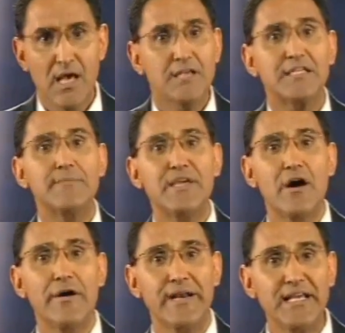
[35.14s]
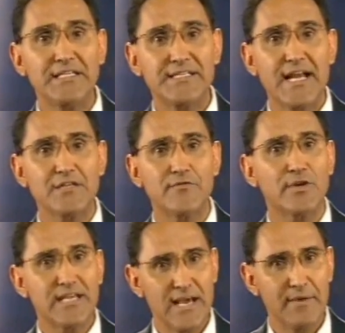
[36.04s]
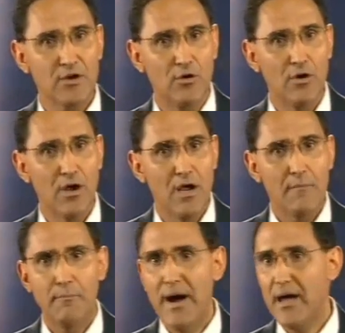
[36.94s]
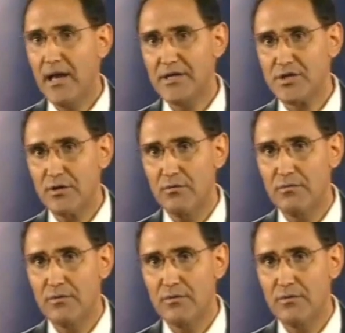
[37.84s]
CBRNE stands for chemical, biological,